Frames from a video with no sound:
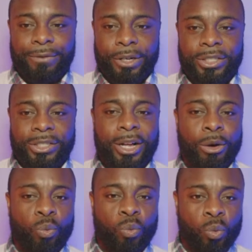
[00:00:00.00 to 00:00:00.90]
versus
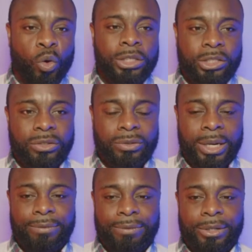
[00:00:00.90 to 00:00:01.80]
all wants,
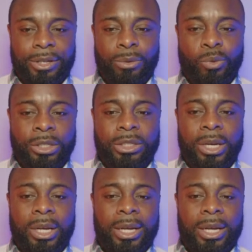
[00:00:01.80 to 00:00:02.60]
right? Versus all wants.